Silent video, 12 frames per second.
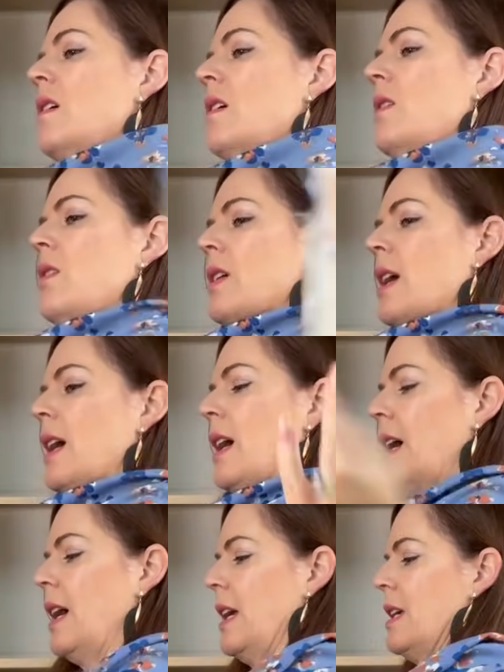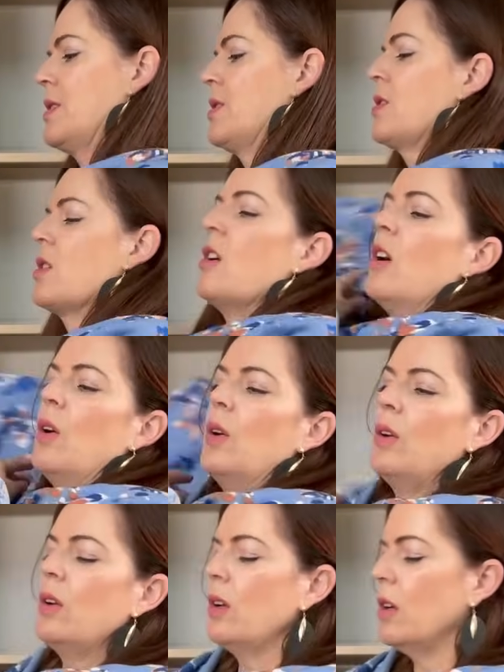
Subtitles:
Okay, so